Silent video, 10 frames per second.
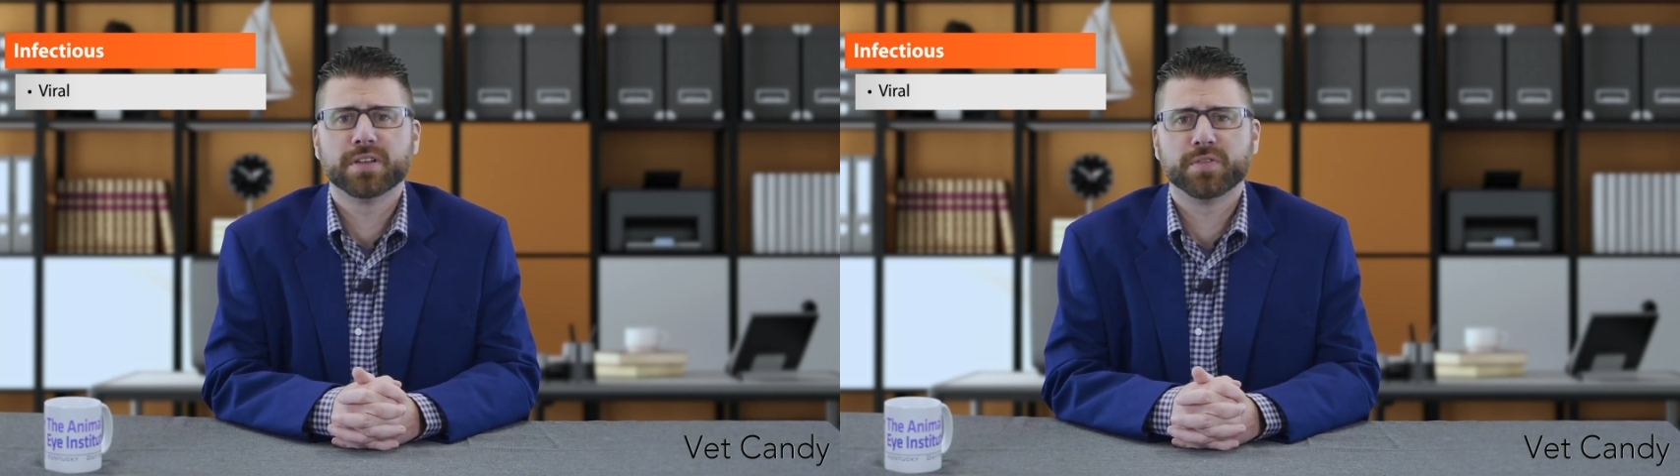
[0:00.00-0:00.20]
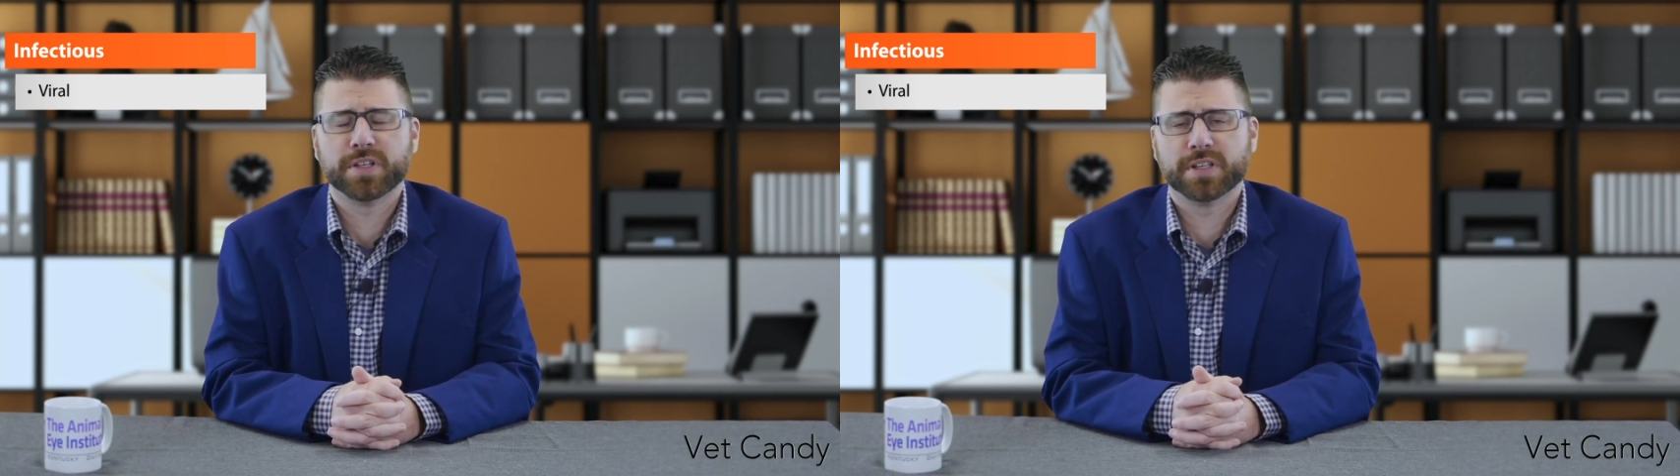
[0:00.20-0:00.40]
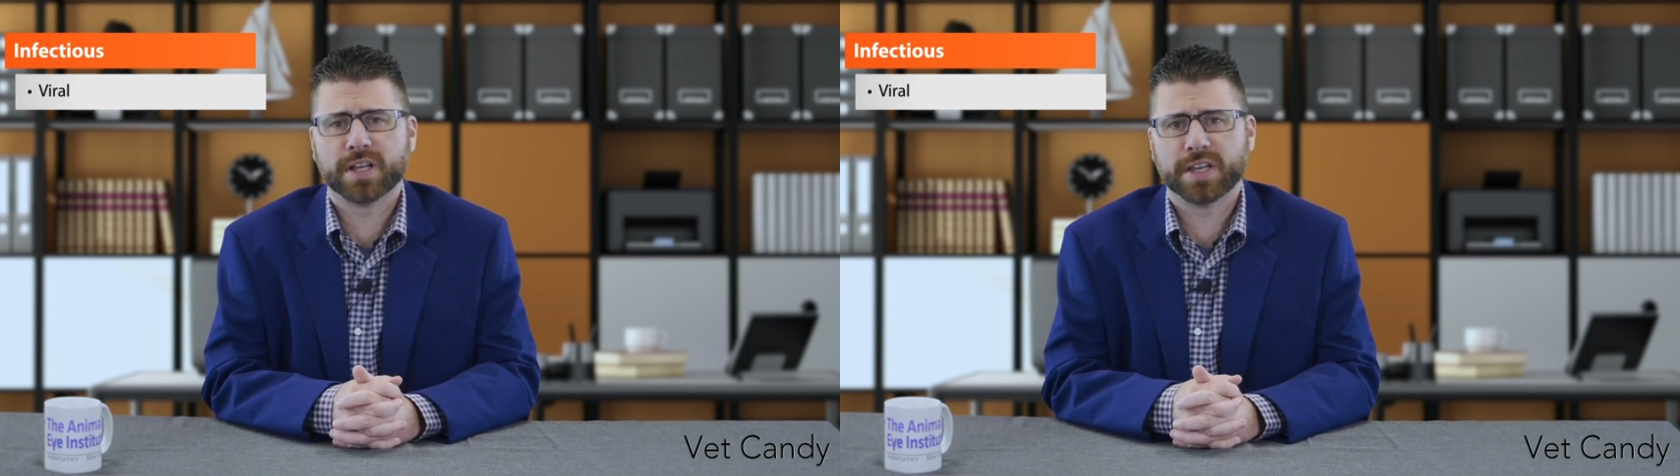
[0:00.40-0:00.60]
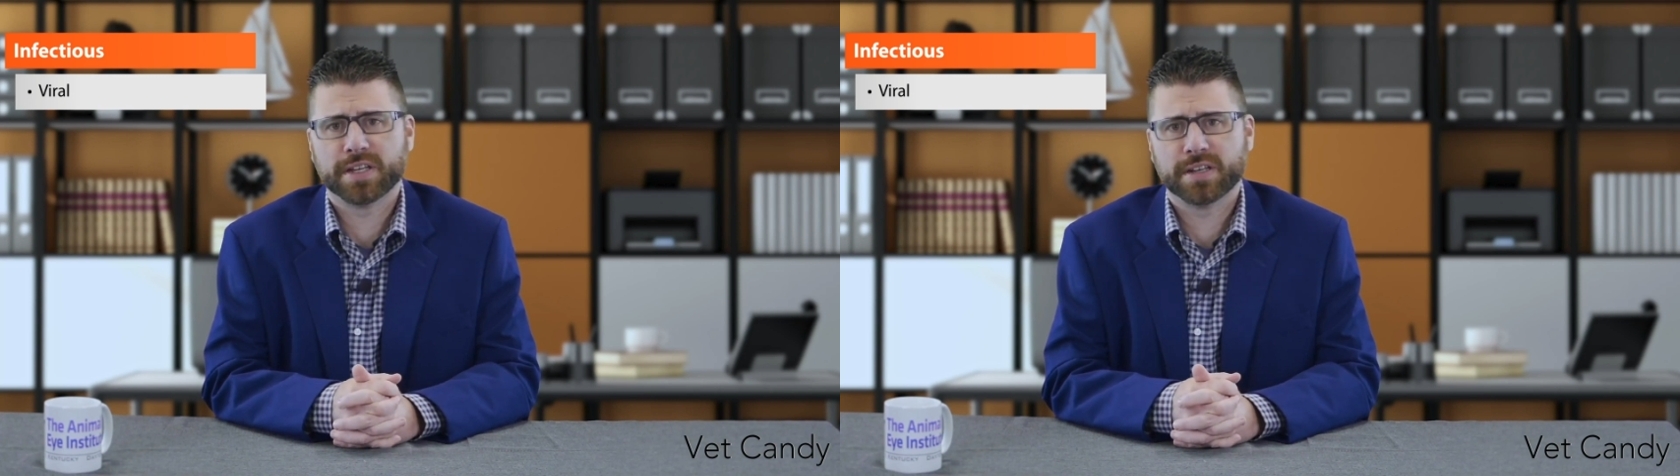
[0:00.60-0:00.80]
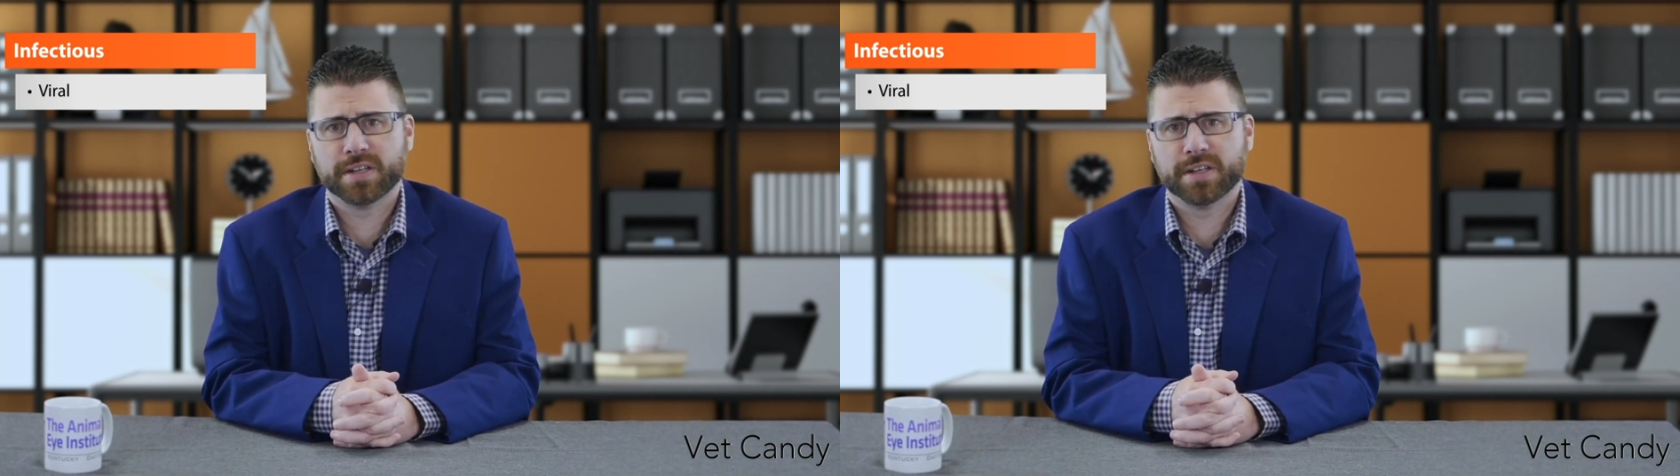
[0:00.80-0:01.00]

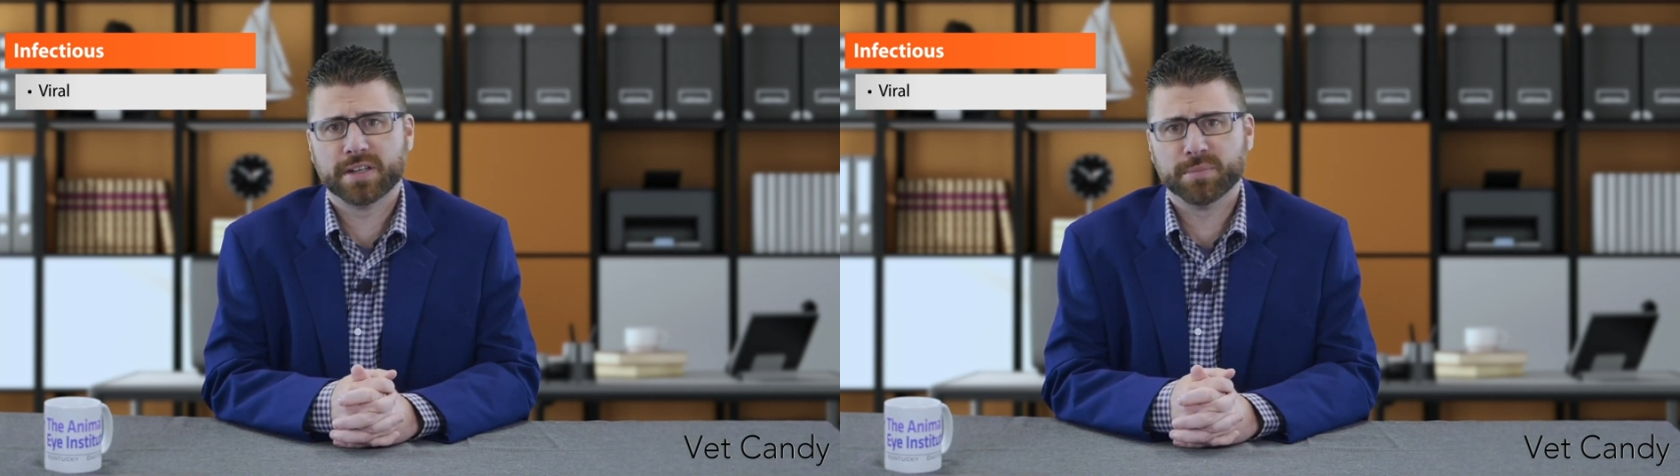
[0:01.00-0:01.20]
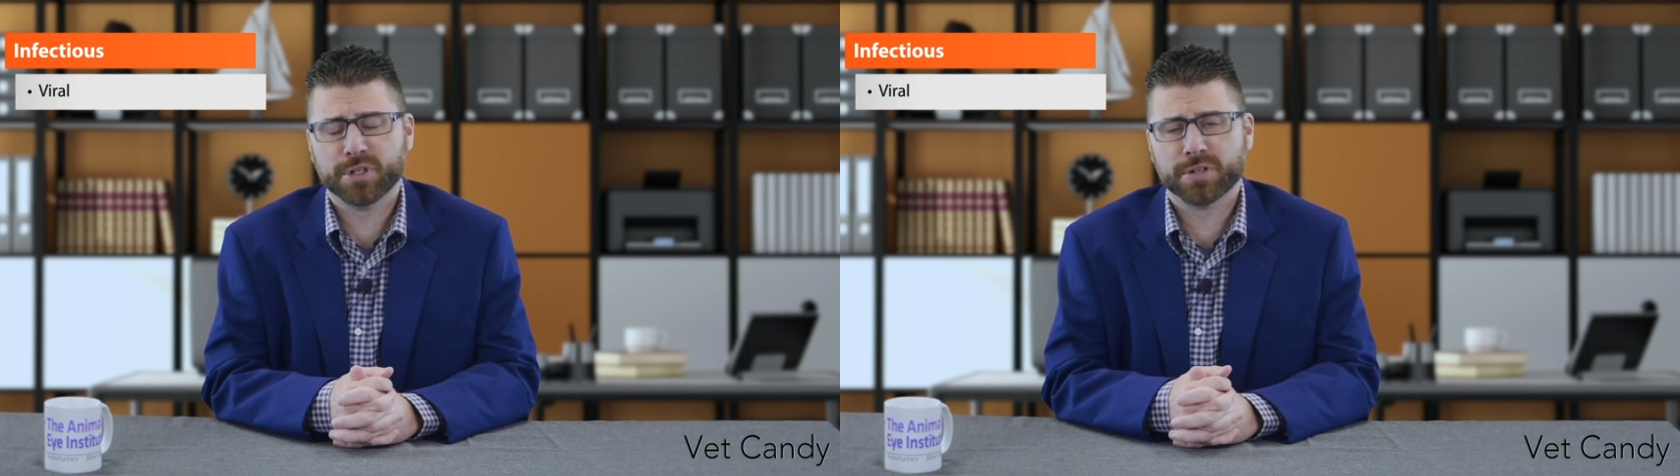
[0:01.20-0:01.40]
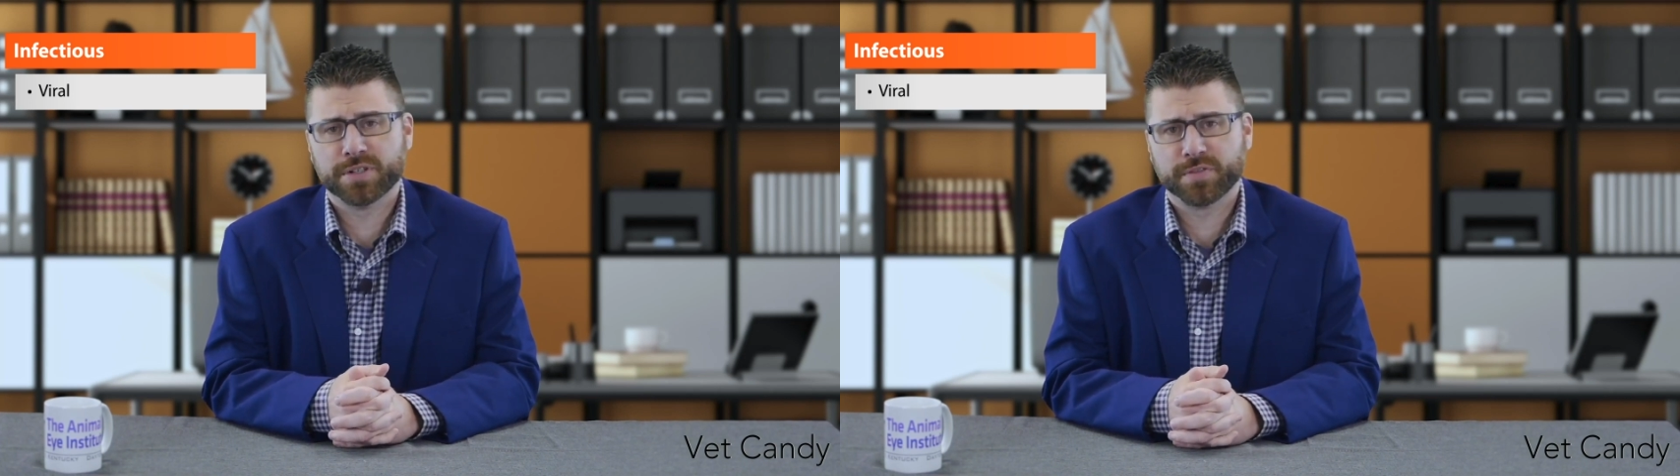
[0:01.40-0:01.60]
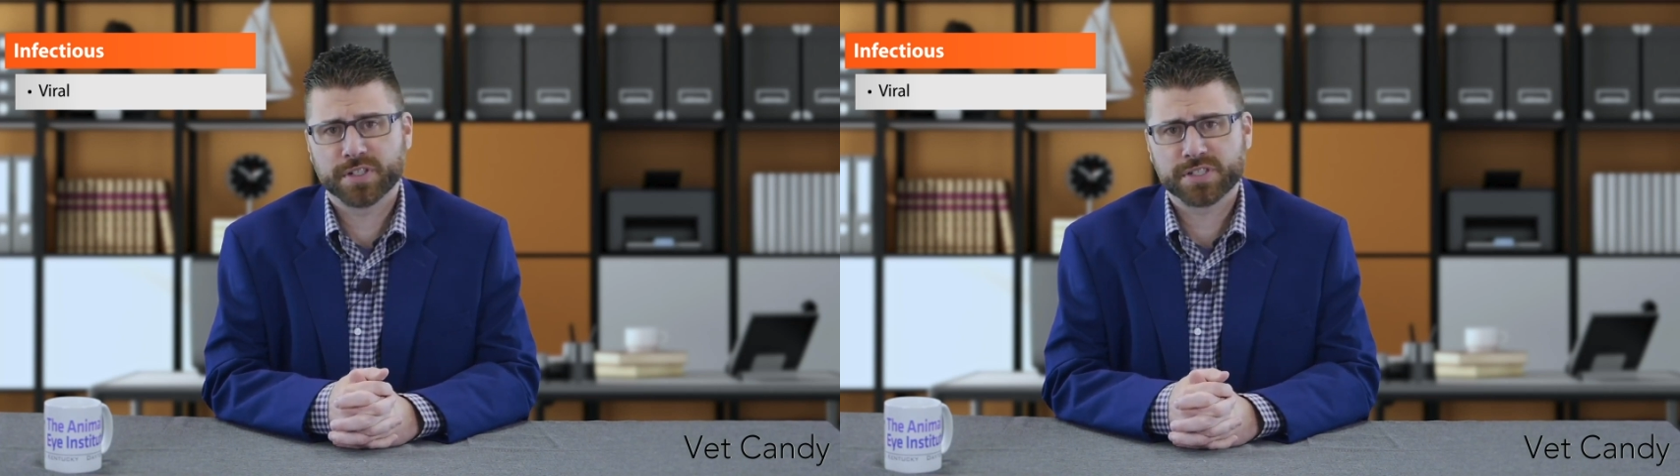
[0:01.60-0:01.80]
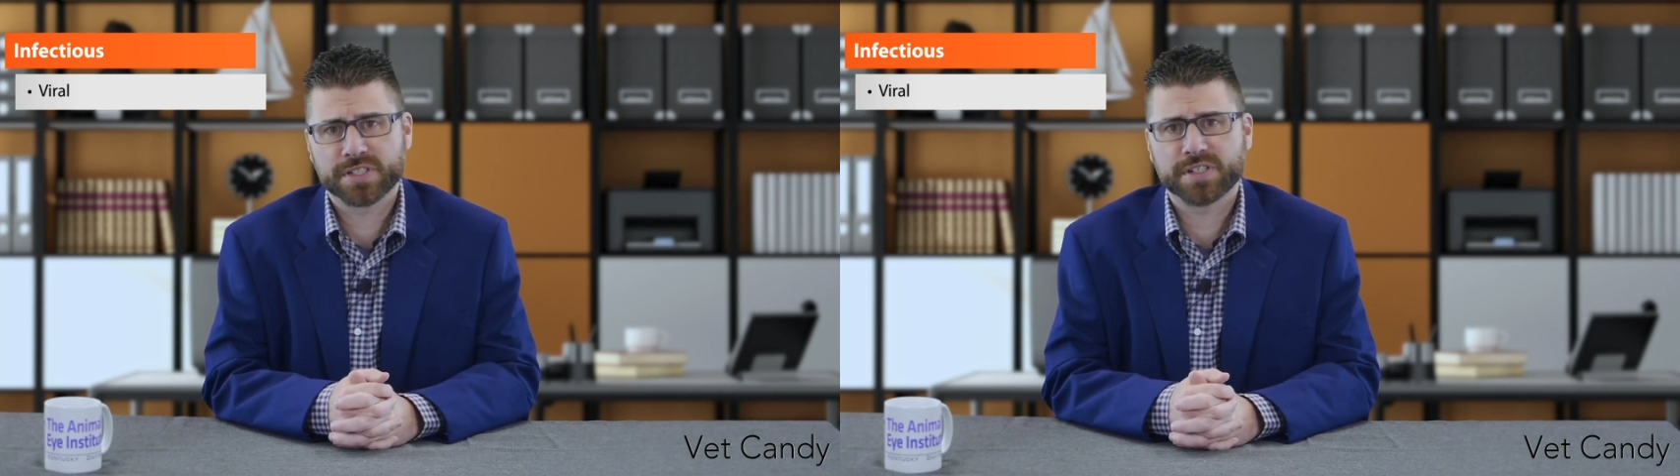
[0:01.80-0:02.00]
feline
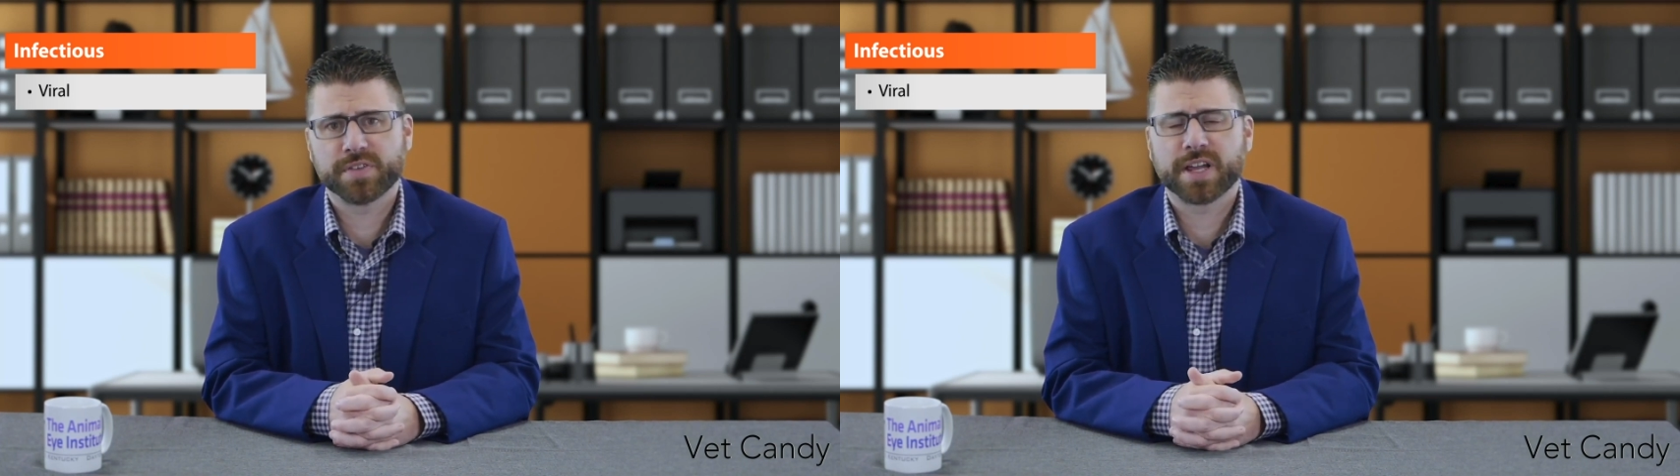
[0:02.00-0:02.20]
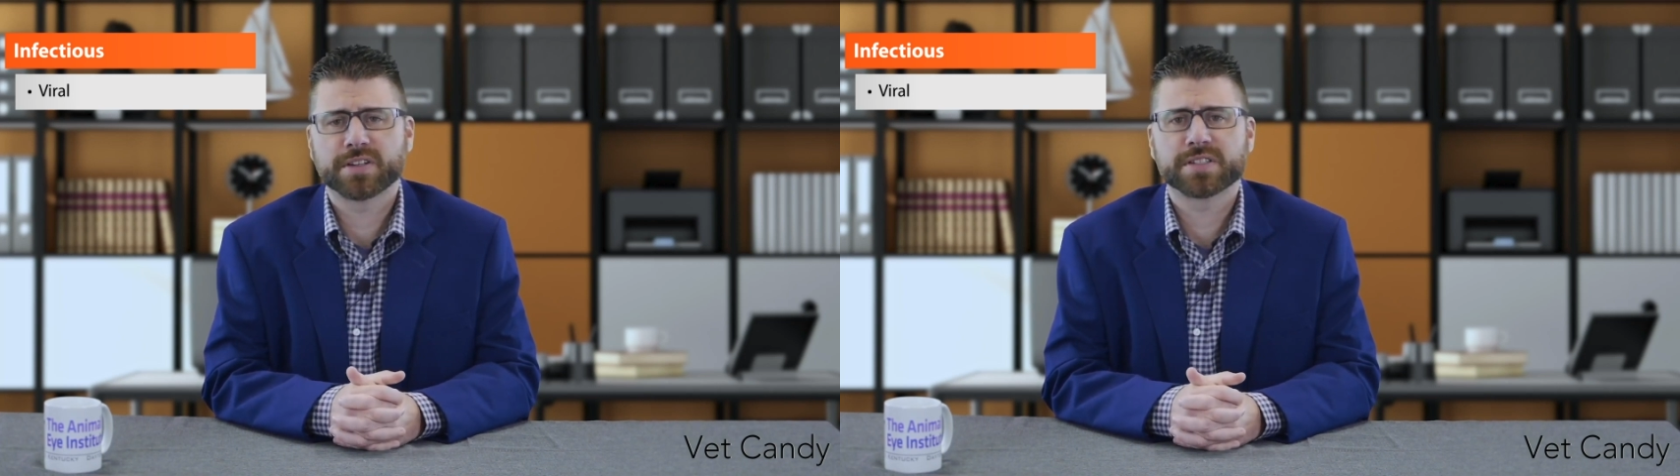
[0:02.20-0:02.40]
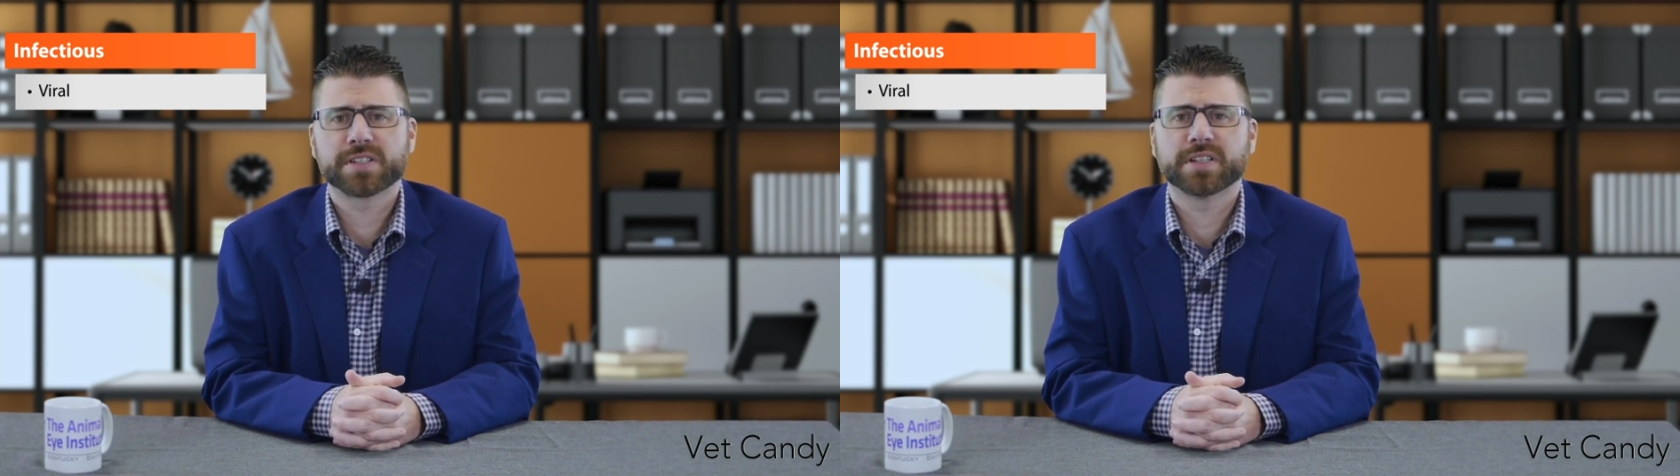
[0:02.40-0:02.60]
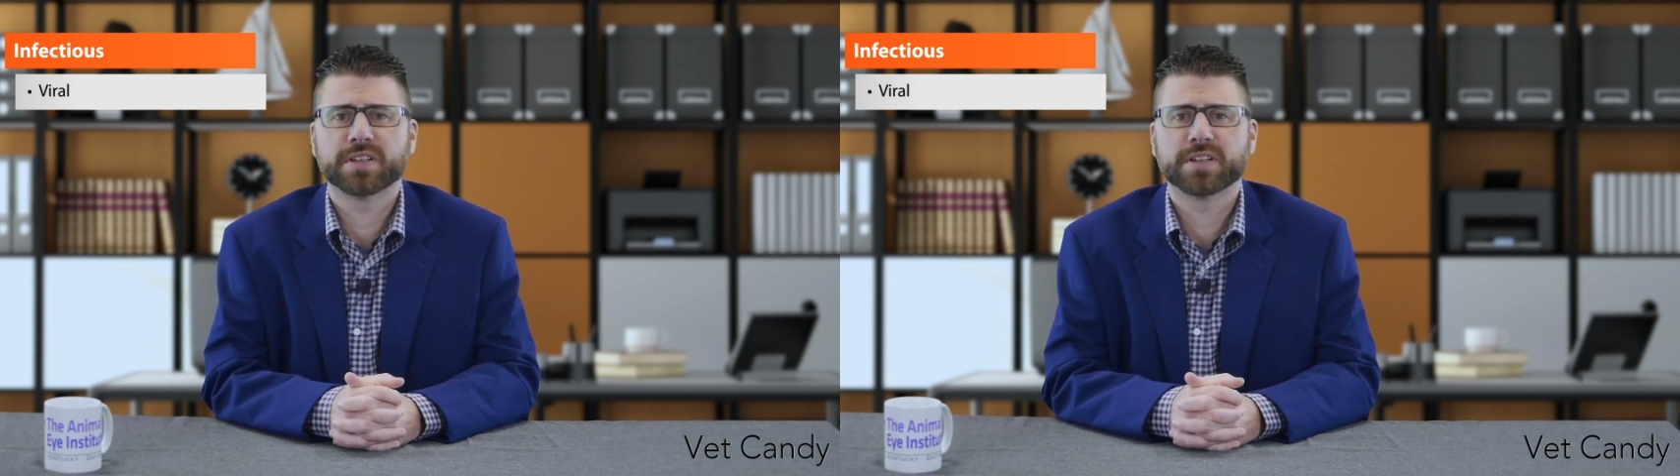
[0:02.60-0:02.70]
immunodeficiency virus,